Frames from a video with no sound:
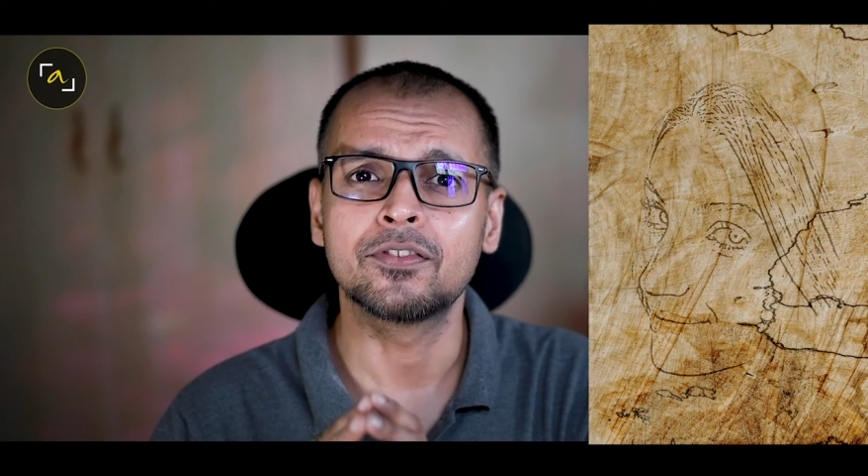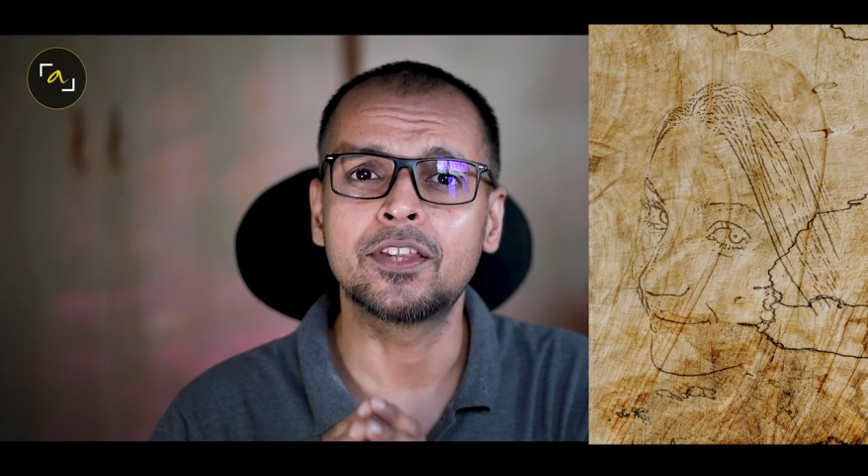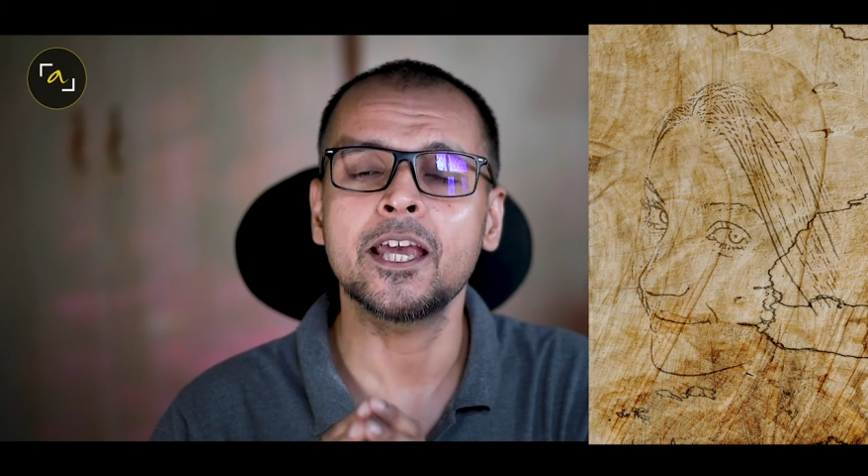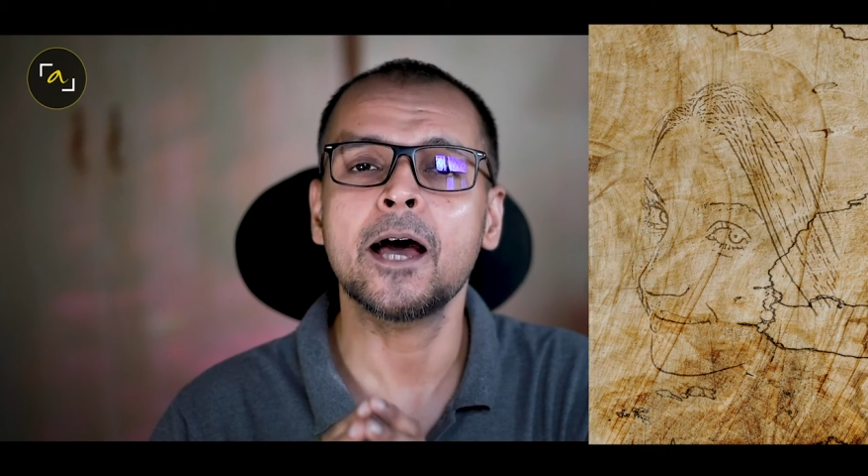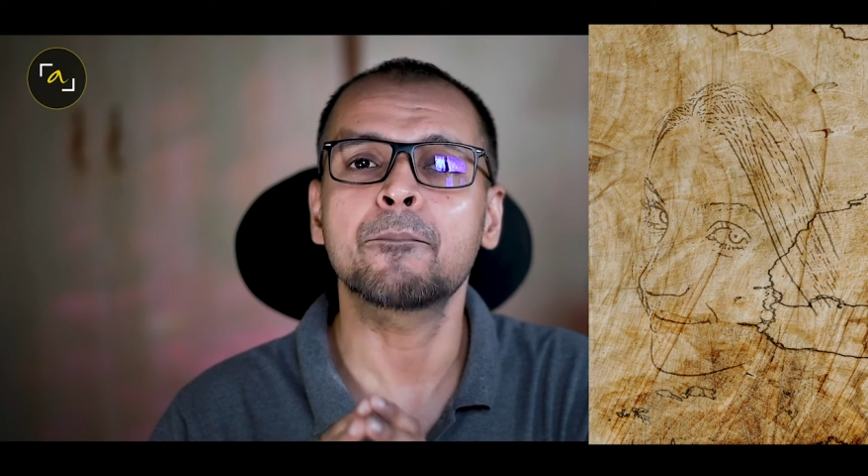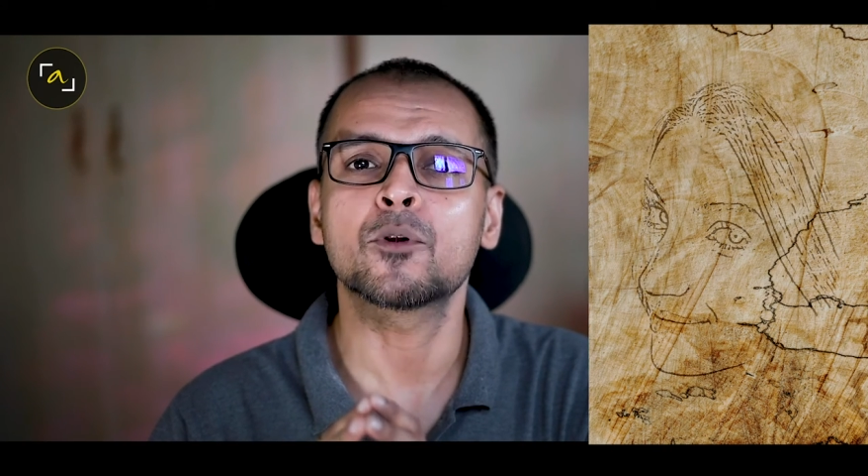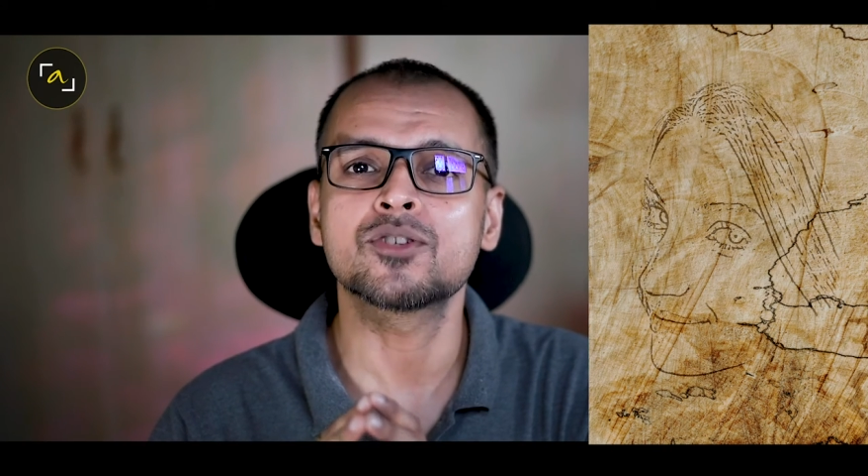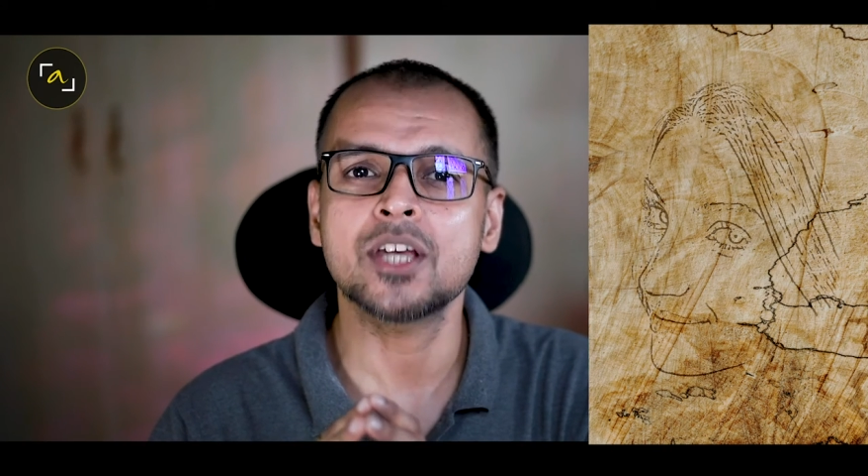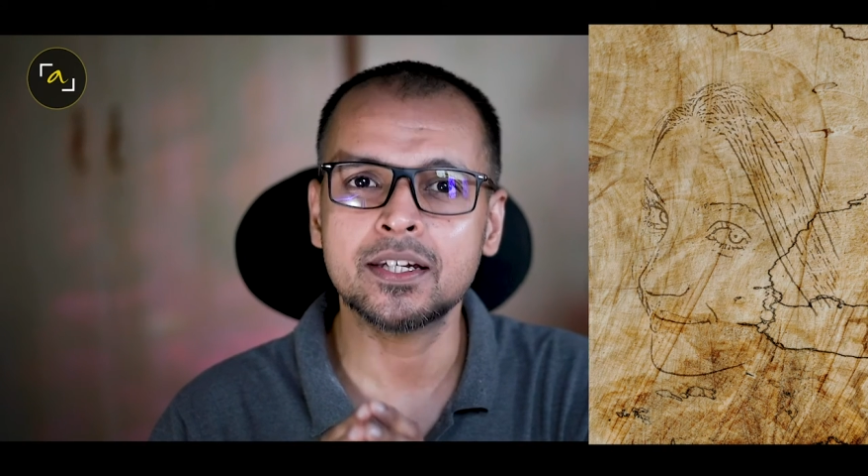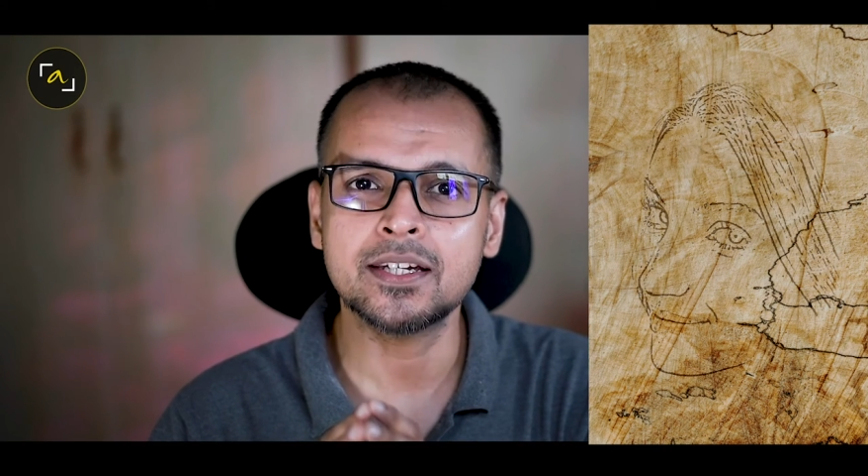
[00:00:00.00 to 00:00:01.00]
they are
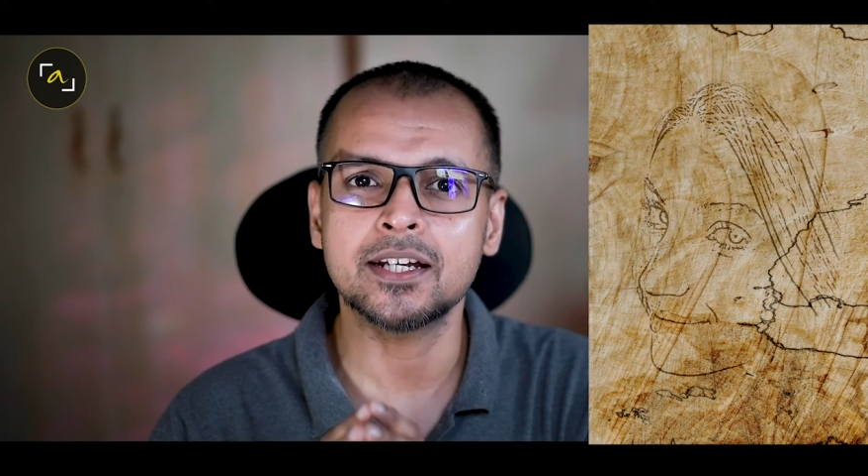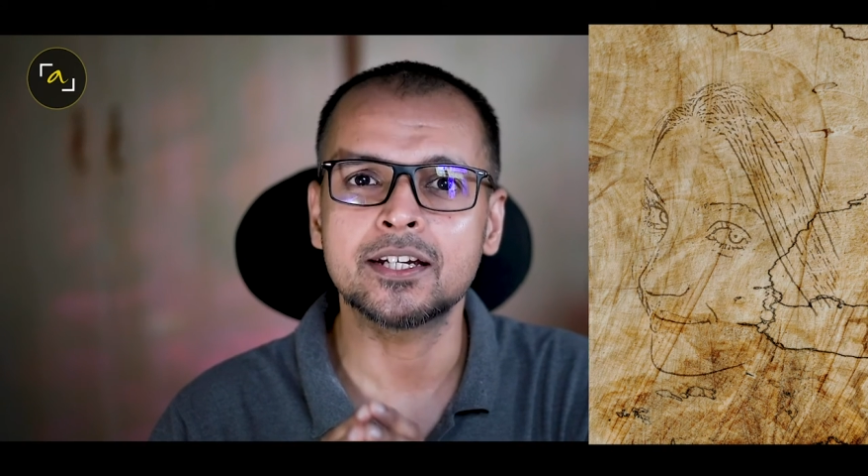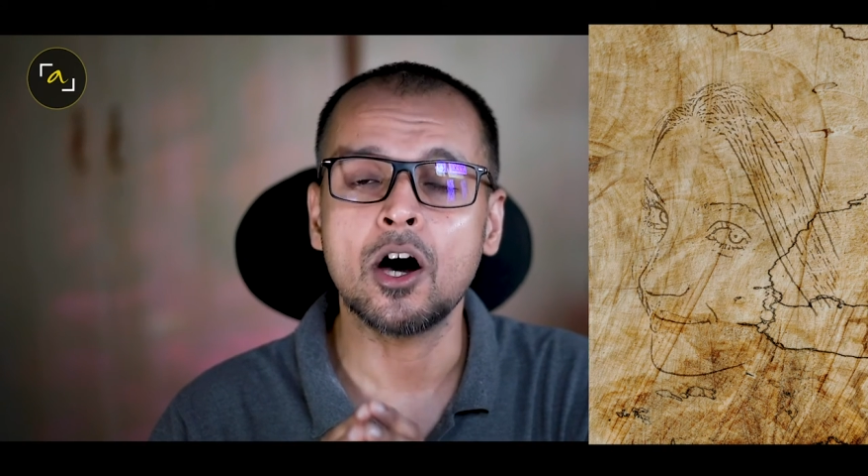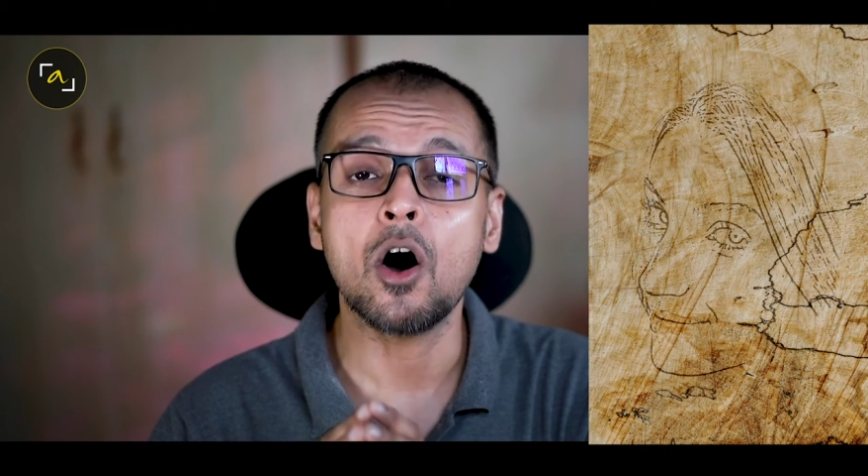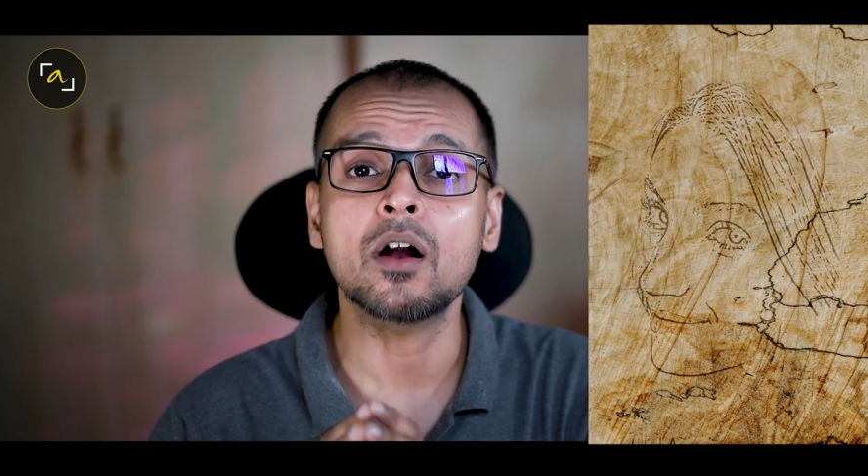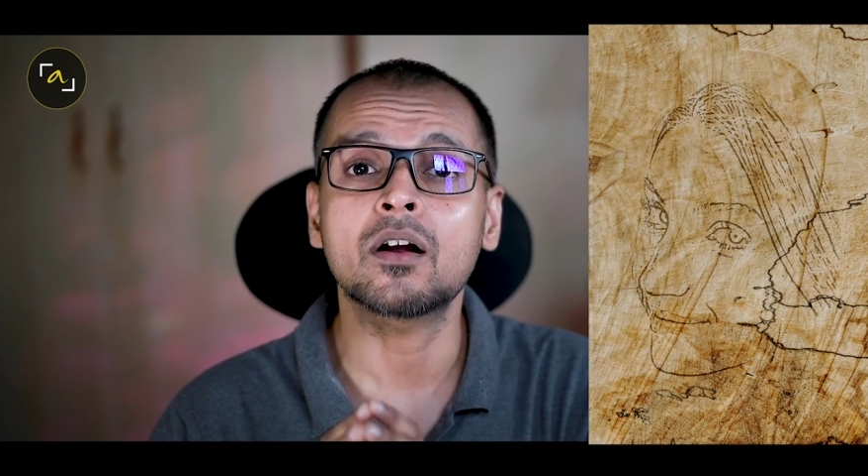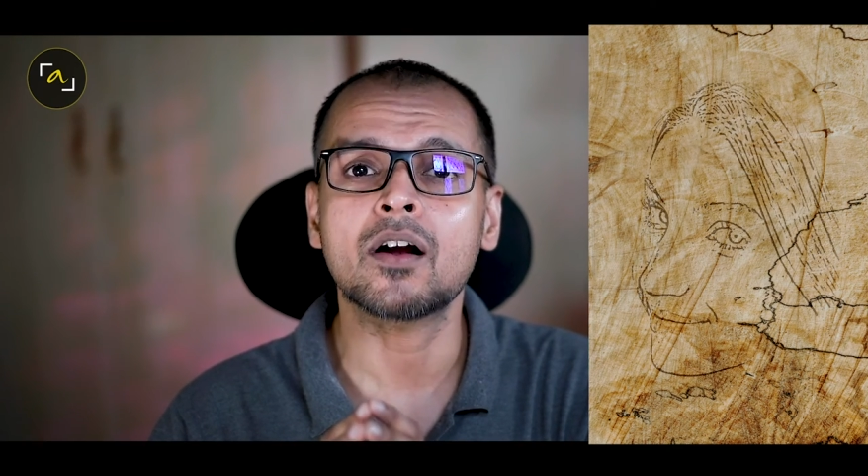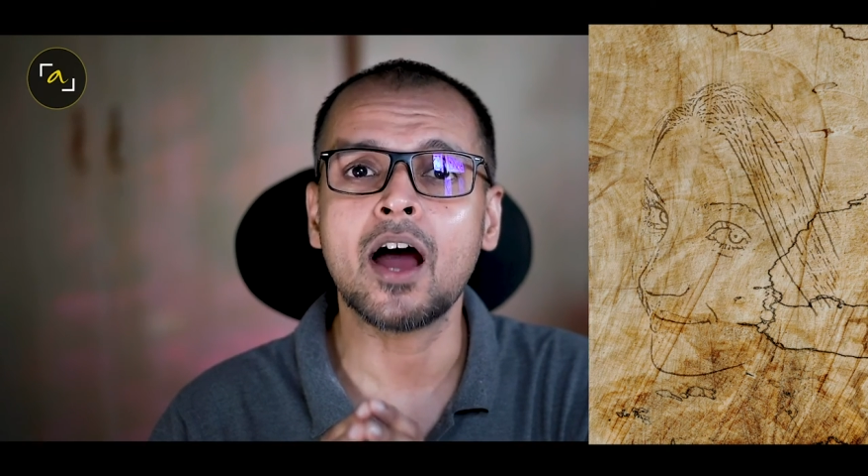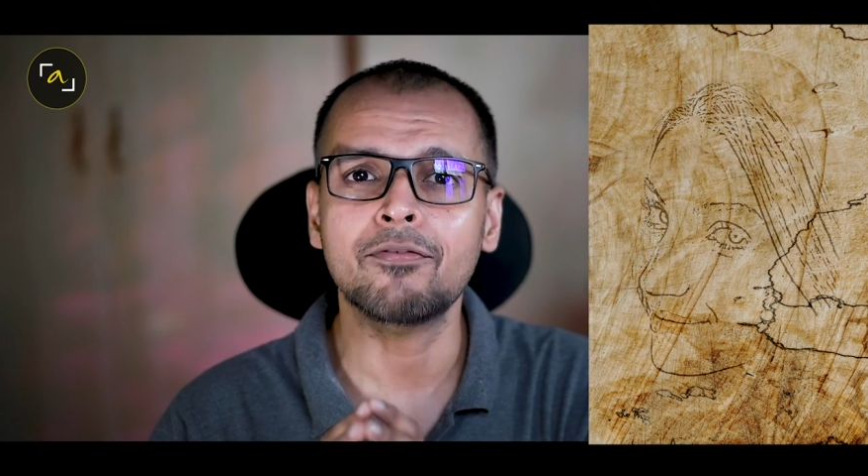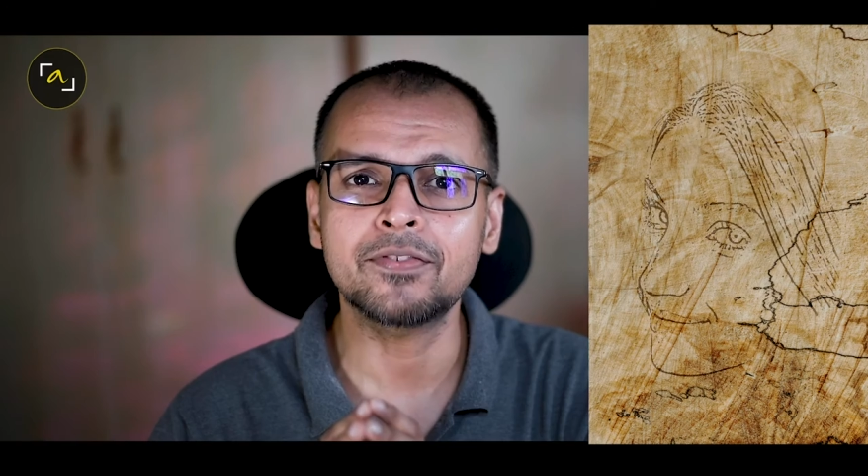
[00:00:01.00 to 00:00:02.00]
projected or
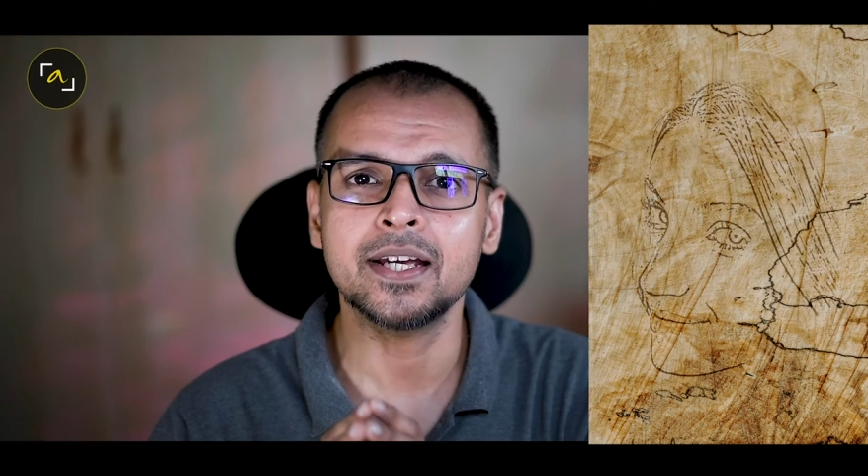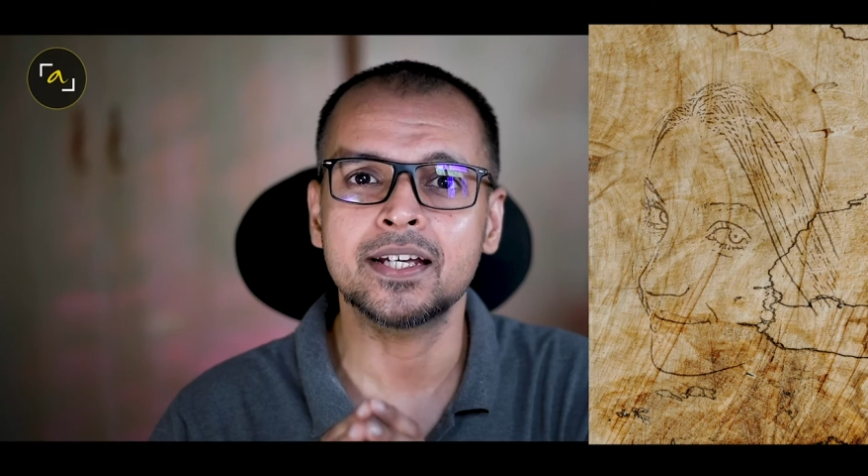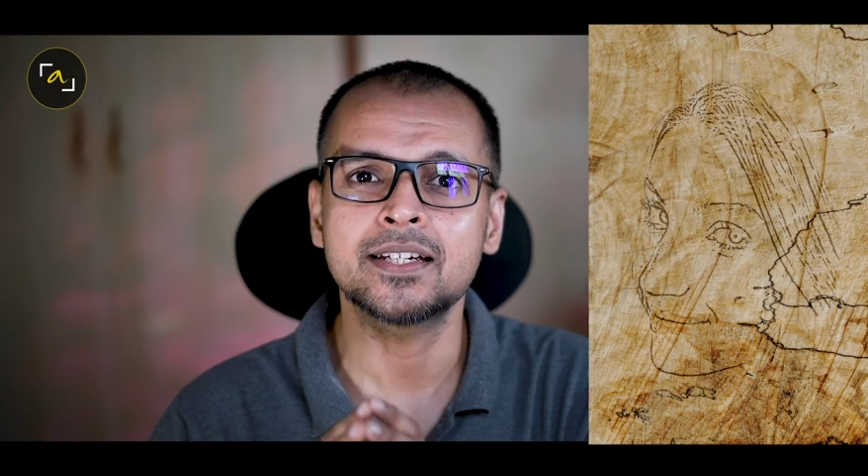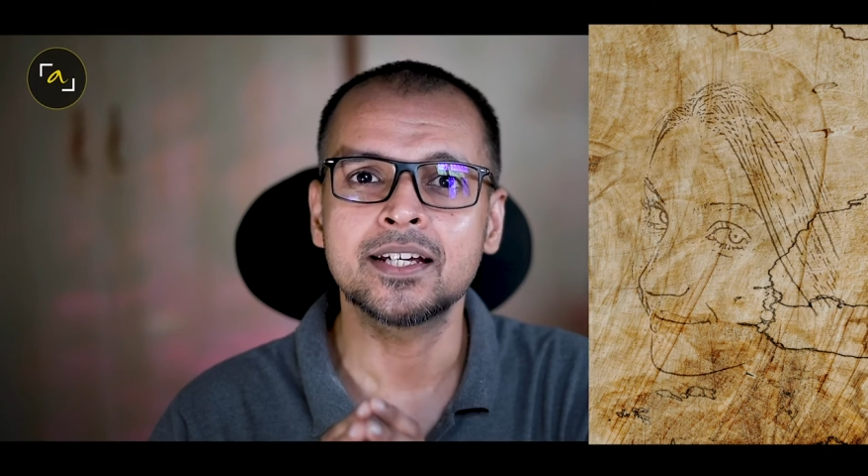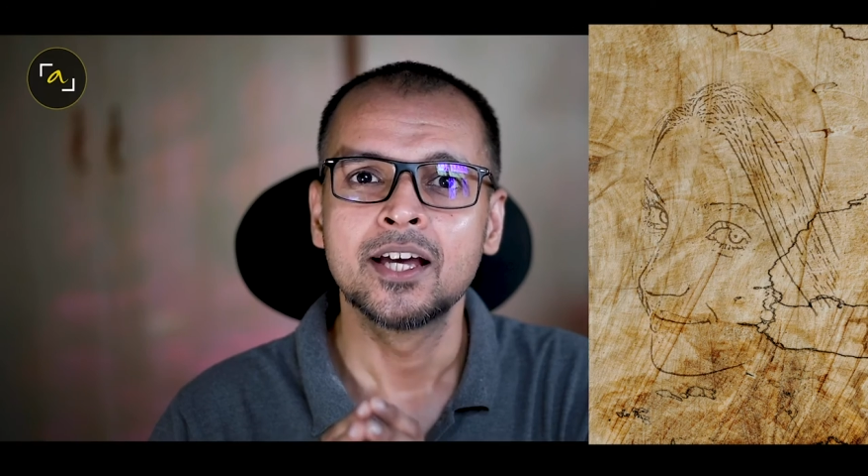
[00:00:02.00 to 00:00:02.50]
crafted